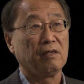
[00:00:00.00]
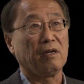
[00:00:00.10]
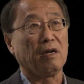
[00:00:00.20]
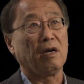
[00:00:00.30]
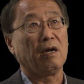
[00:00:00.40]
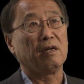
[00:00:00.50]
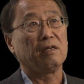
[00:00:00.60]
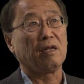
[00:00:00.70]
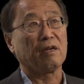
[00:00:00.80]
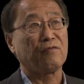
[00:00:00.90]

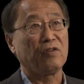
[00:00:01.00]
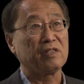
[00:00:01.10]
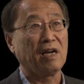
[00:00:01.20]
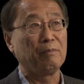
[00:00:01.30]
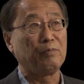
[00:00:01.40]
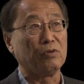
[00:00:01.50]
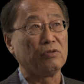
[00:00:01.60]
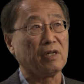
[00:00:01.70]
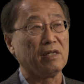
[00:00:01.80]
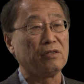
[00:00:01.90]
Like, for
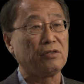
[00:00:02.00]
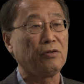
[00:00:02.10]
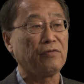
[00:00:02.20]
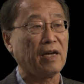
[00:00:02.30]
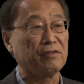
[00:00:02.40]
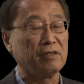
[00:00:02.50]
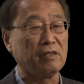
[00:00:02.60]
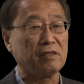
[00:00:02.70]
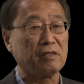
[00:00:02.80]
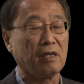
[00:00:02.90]
example, in
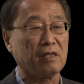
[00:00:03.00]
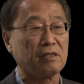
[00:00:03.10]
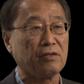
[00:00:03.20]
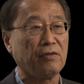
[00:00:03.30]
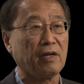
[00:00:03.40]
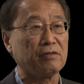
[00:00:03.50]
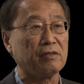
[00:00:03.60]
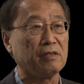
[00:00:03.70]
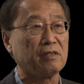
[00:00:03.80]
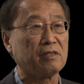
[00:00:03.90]
2006,
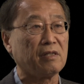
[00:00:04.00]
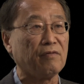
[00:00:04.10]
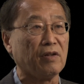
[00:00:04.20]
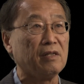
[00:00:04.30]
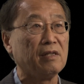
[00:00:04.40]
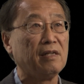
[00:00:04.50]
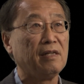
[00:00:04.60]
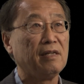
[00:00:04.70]
2007,